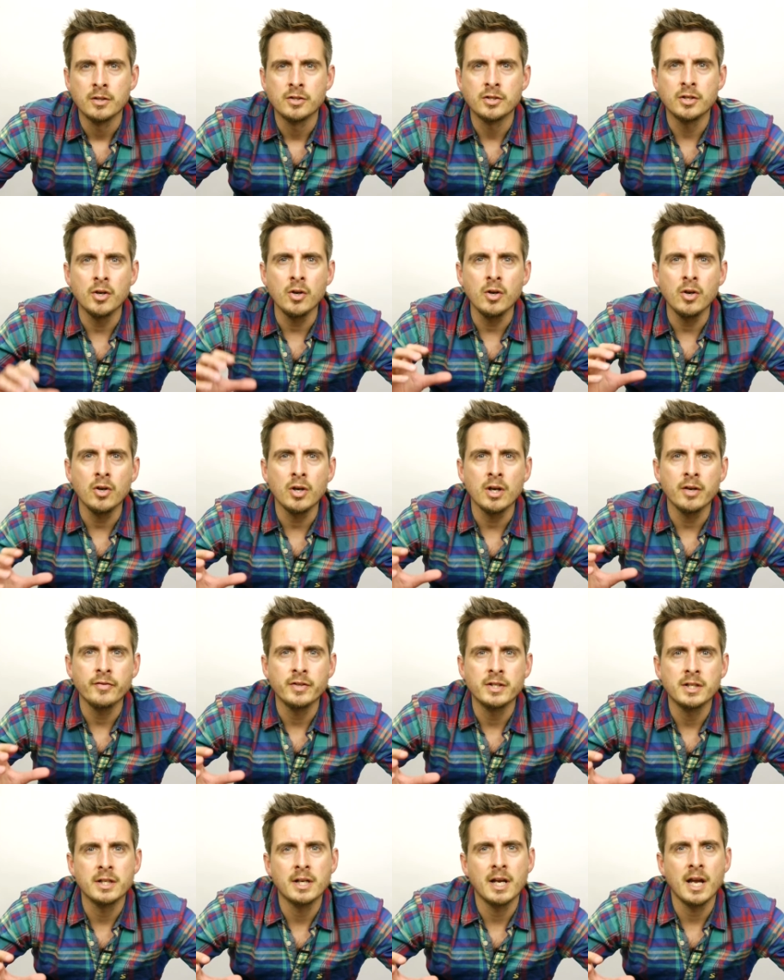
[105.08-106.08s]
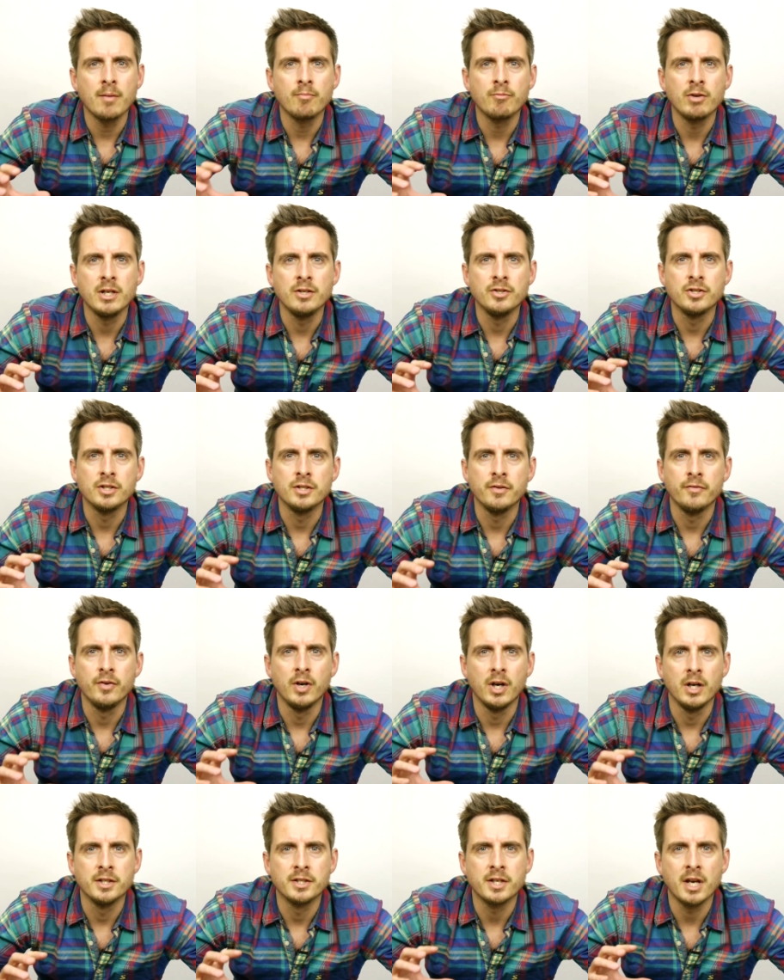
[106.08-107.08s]
So not long after the Cam Ranger
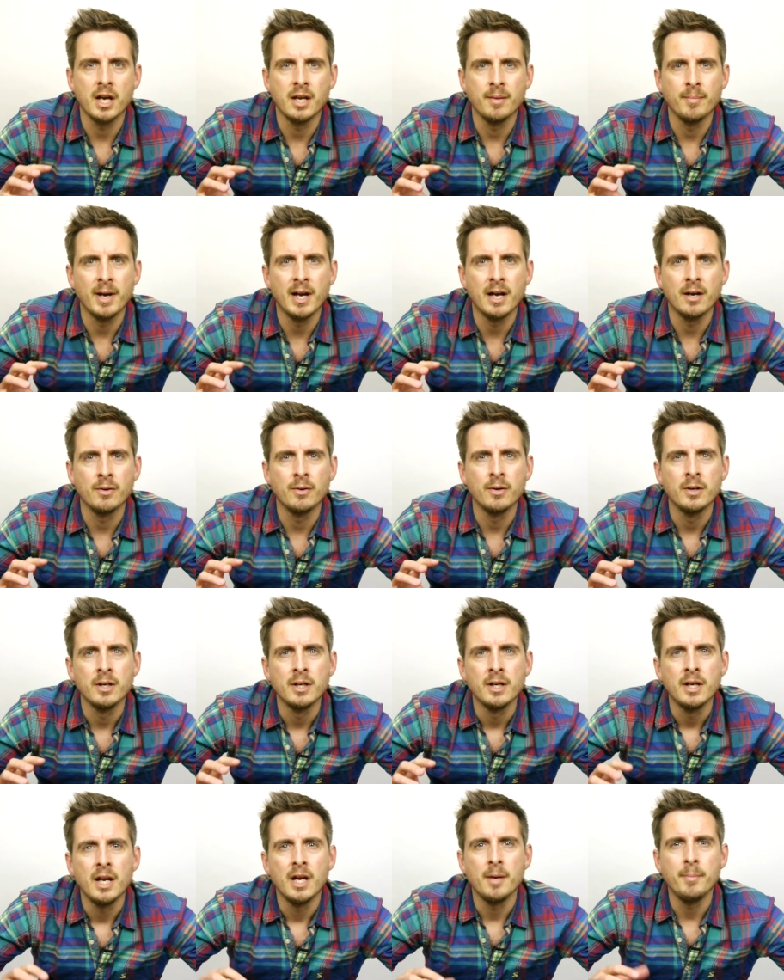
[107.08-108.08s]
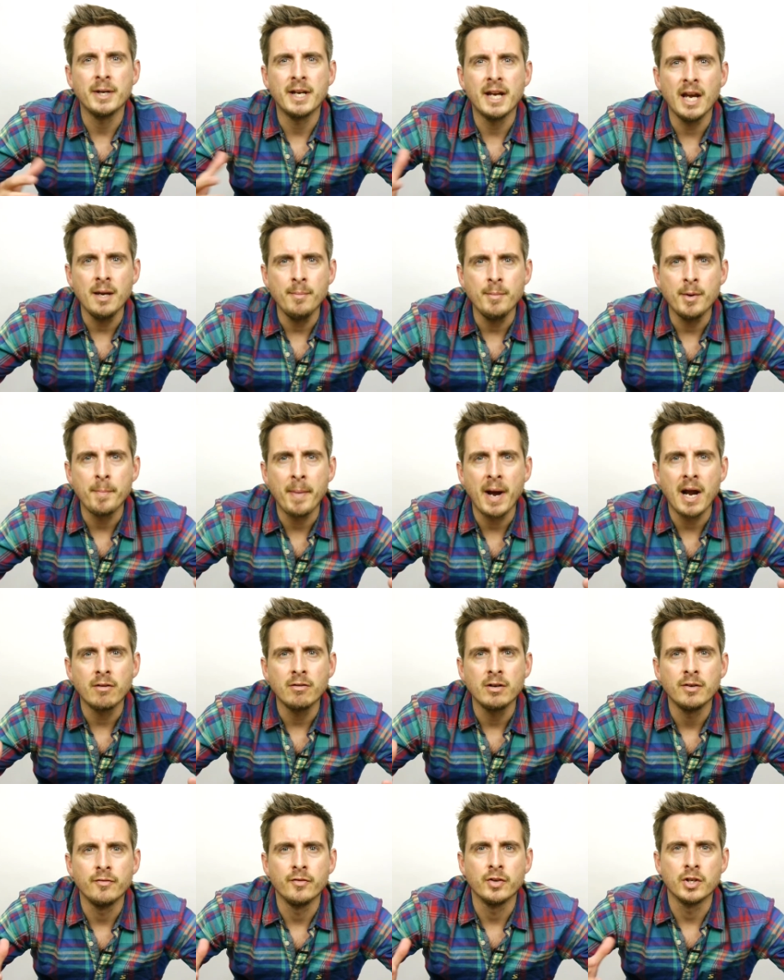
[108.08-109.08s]
device came out, it became
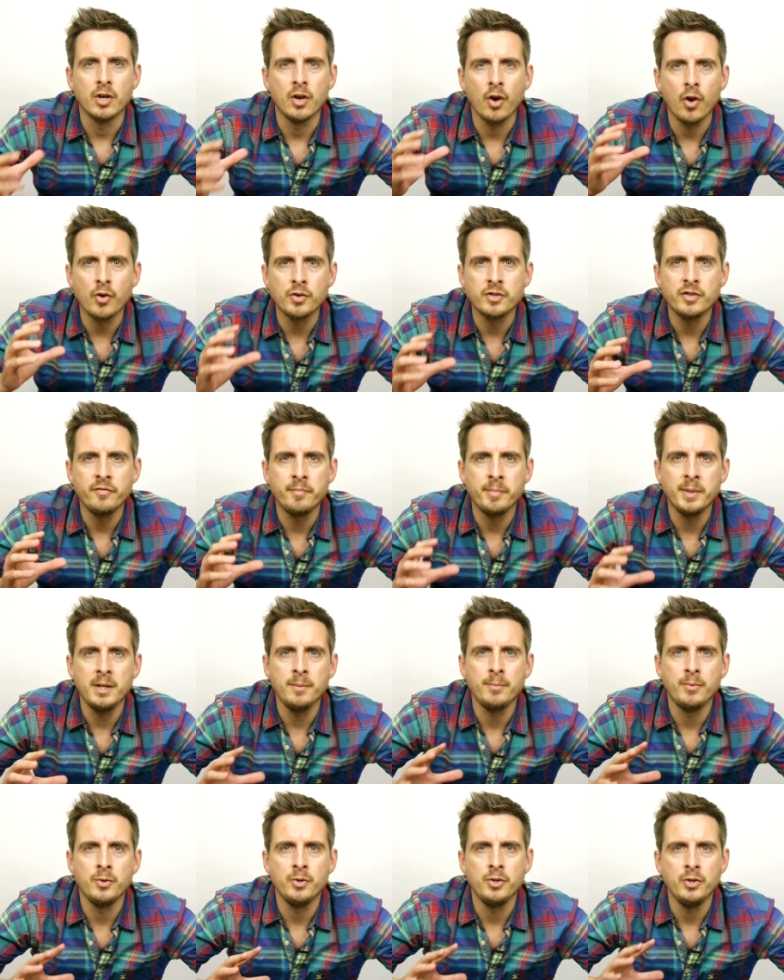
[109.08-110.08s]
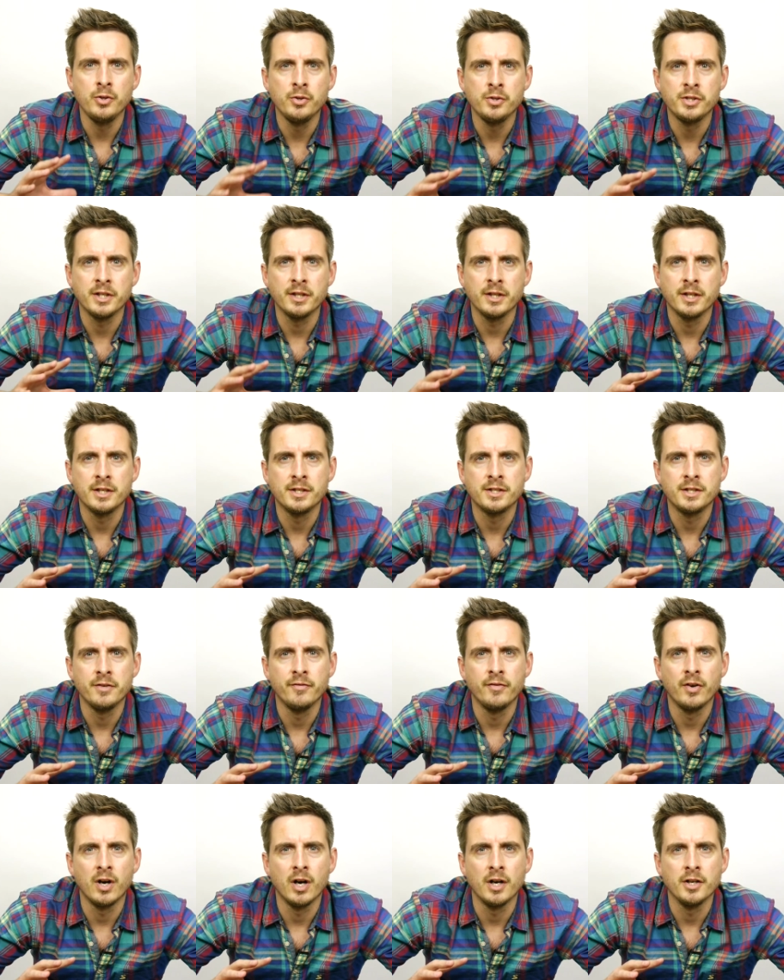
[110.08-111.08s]
apparent that a lot of people using this
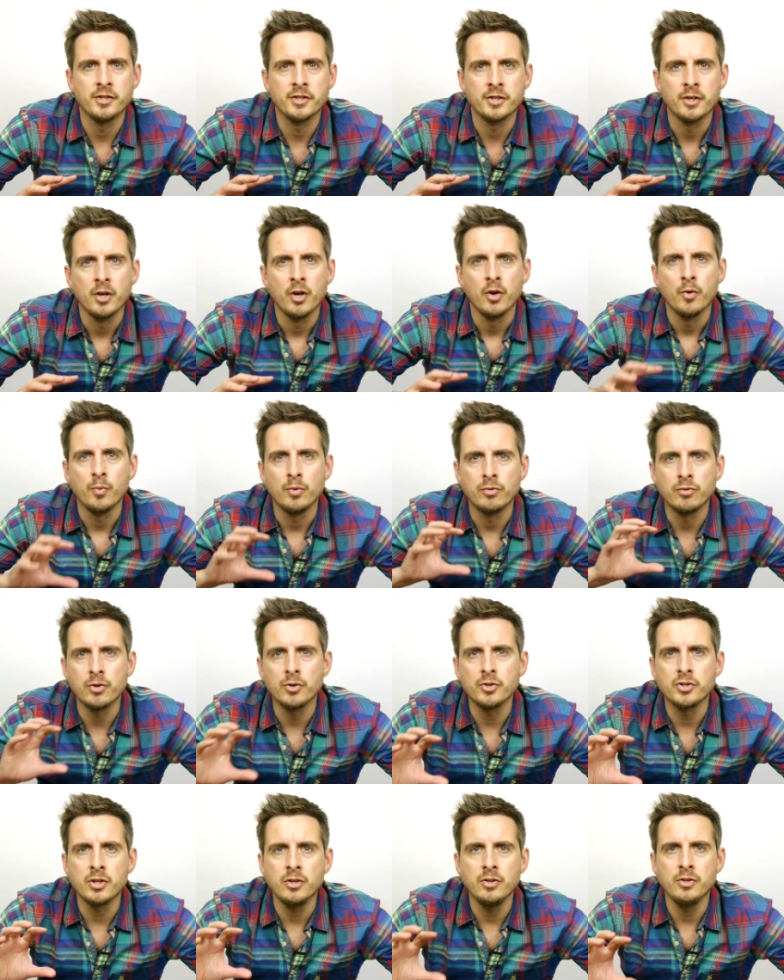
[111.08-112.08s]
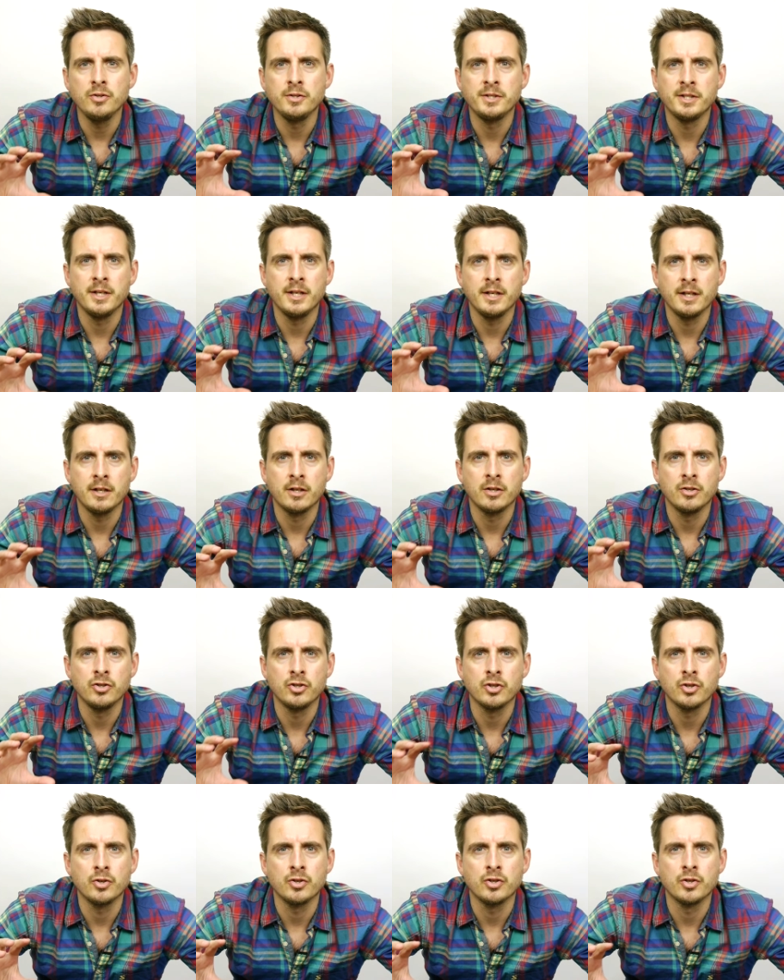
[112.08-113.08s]
device were also using it in
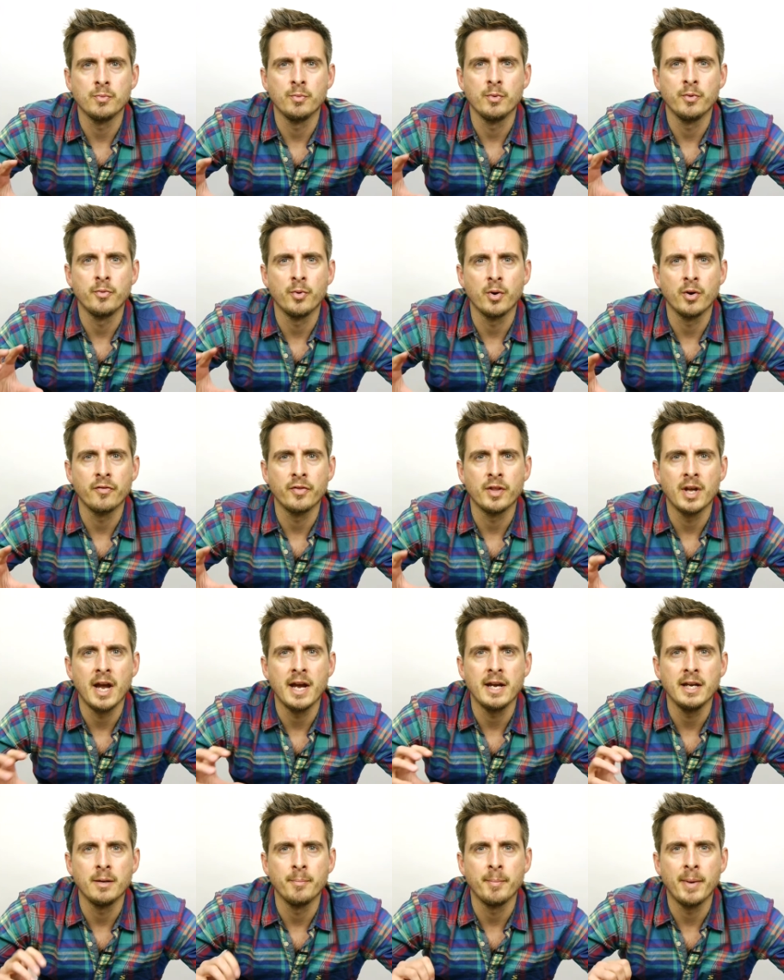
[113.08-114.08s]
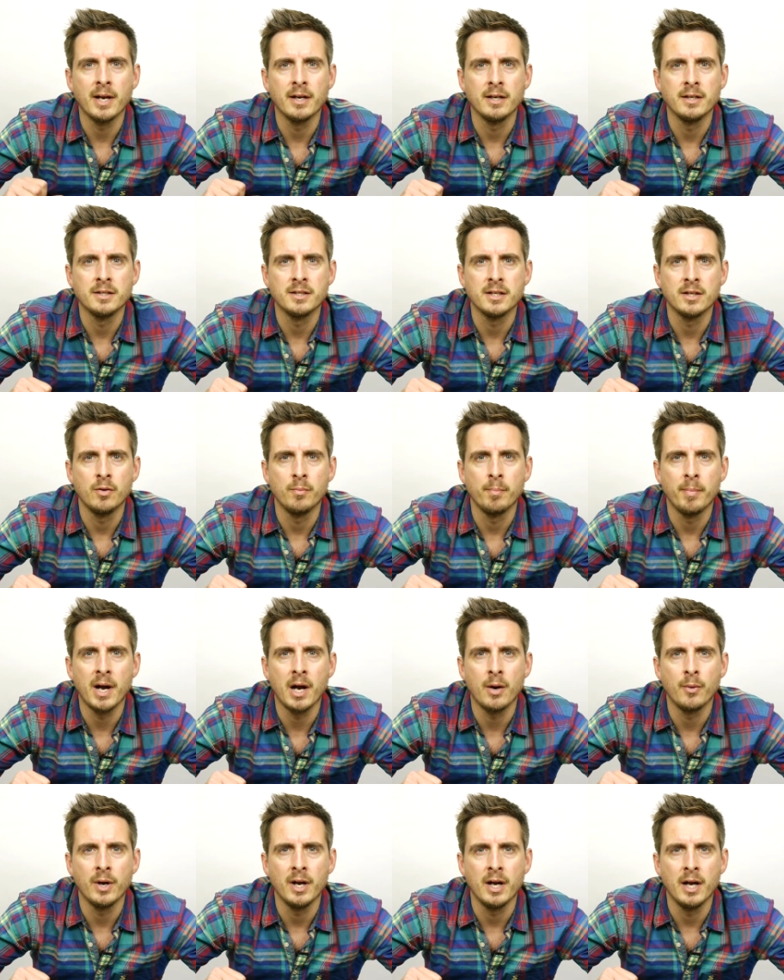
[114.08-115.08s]
conjunction with one of the Hague pan and tilt
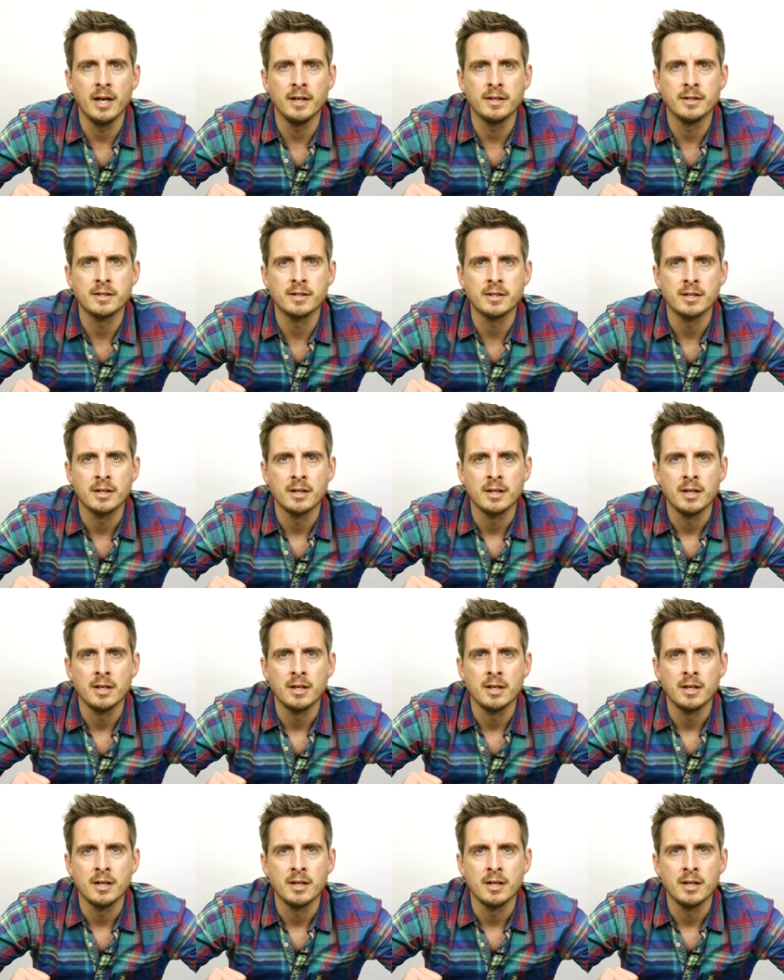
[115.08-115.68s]
power heads.